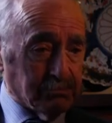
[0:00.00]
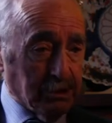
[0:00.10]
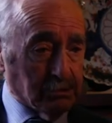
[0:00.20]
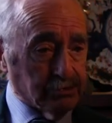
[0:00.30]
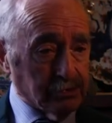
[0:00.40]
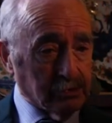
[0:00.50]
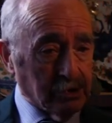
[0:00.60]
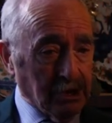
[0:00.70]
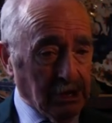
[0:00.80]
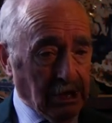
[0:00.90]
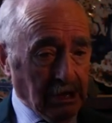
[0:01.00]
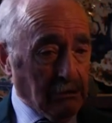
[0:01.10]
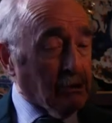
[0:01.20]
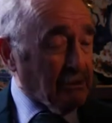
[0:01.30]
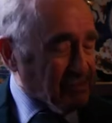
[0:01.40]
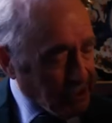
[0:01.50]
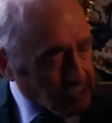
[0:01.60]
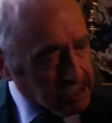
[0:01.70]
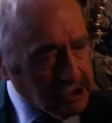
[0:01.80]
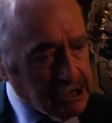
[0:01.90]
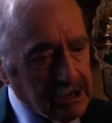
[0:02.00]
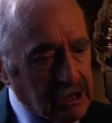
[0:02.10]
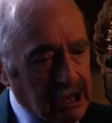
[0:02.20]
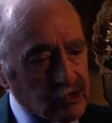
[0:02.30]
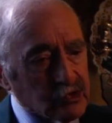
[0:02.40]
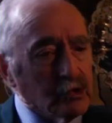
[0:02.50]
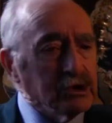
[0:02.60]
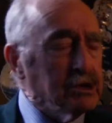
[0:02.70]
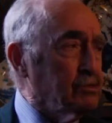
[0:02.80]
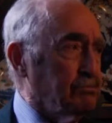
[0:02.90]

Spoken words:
to be able to, I was lucky in knowing the